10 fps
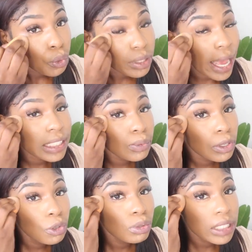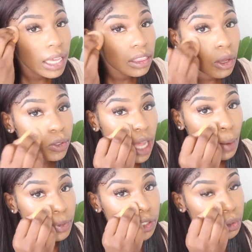that's when you take those
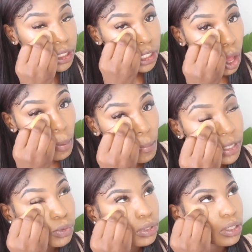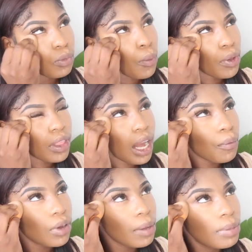opportunities on moments with the woman that I
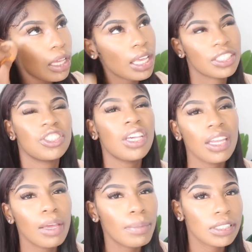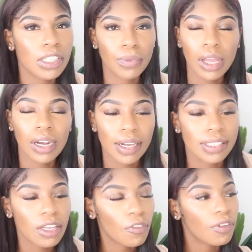want to be. Is she going to be surrounding
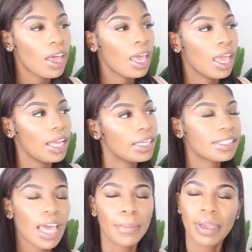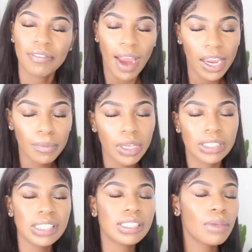herself in this type of environment?
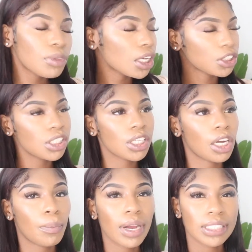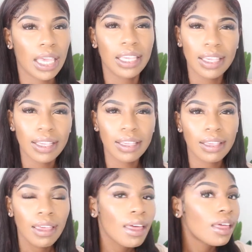Is this something that she's going to partake
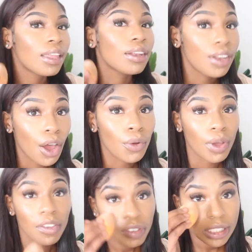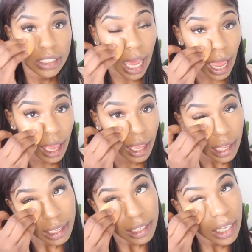in? No. If it's not,
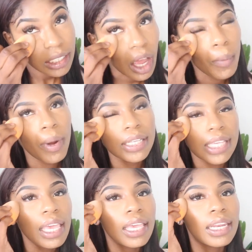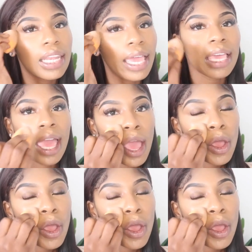don't partake in it. Like,